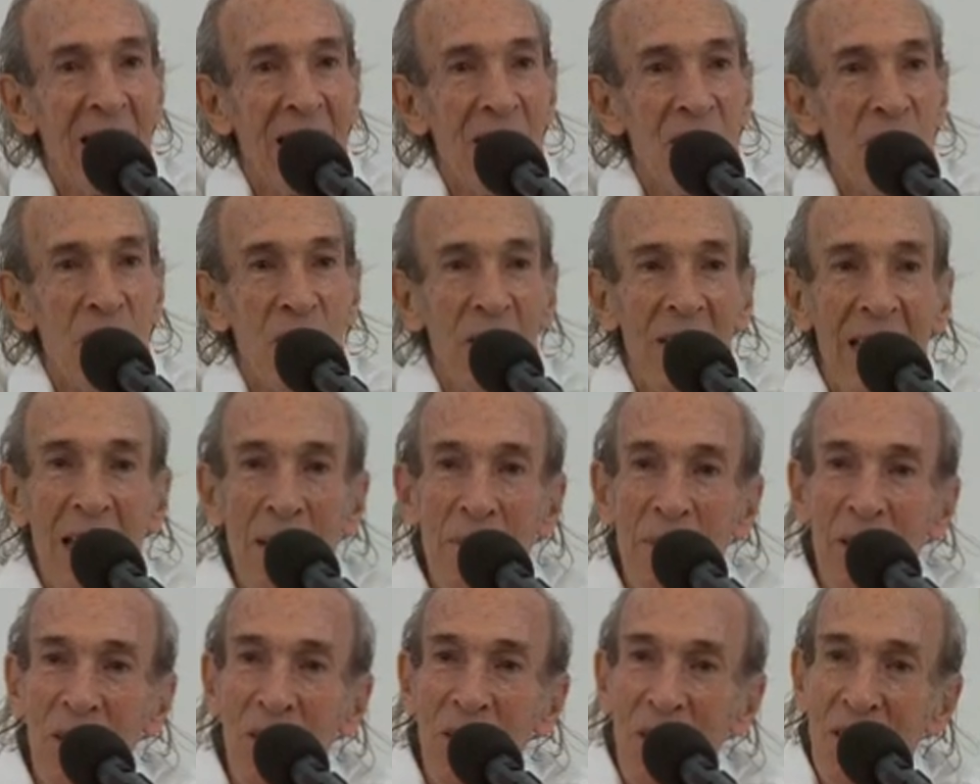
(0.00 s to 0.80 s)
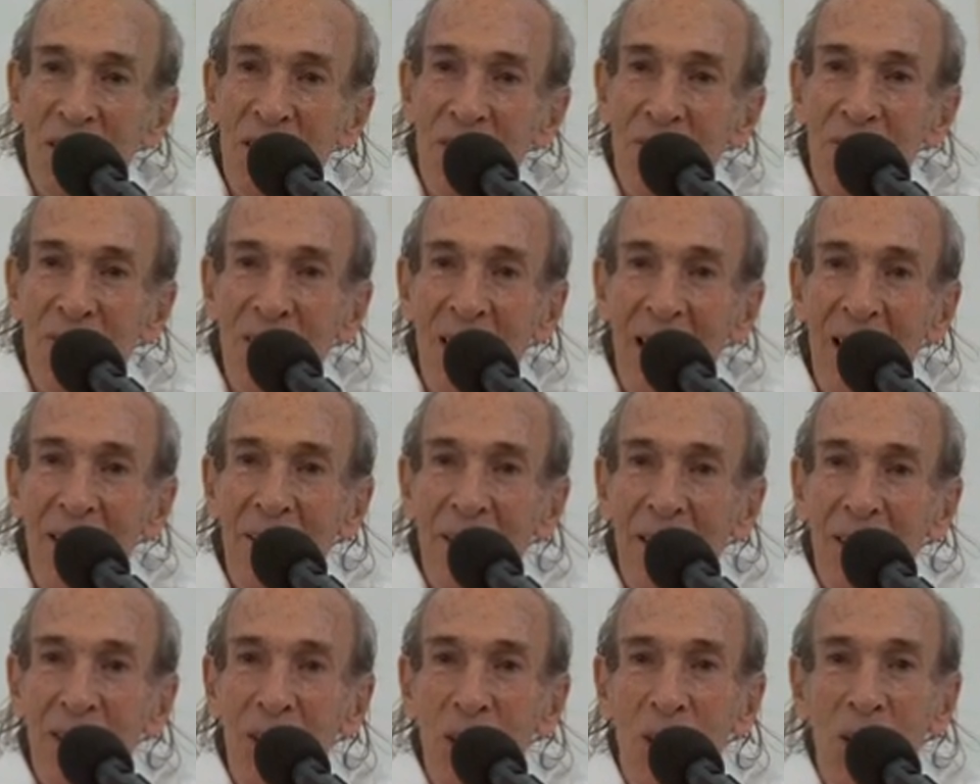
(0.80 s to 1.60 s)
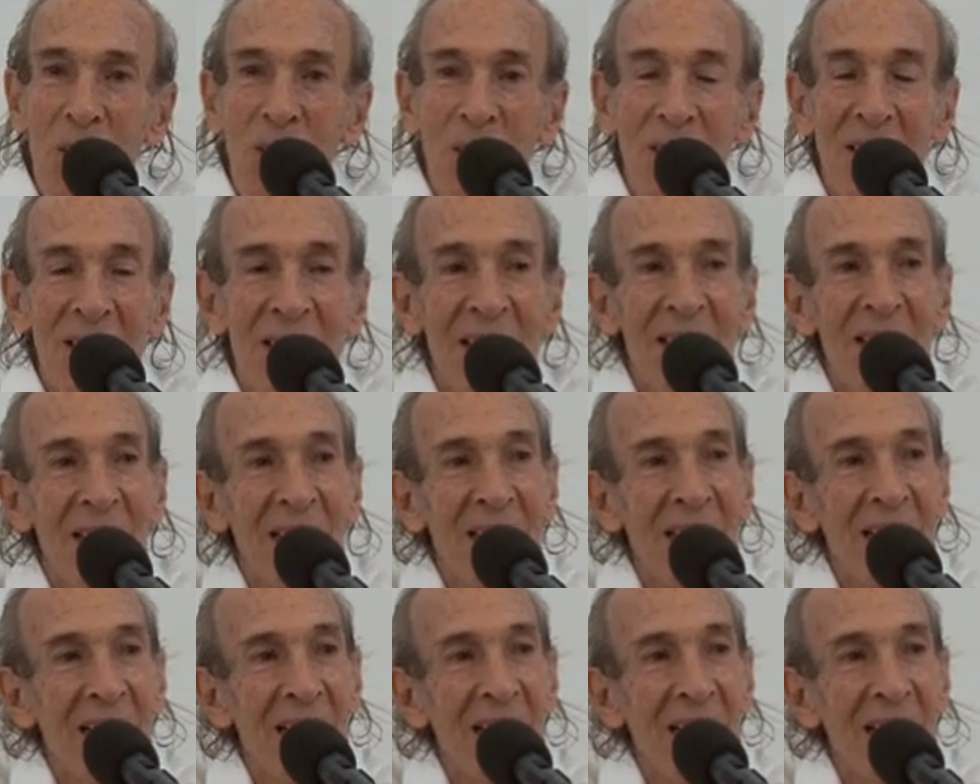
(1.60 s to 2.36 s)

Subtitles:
she came across a flower called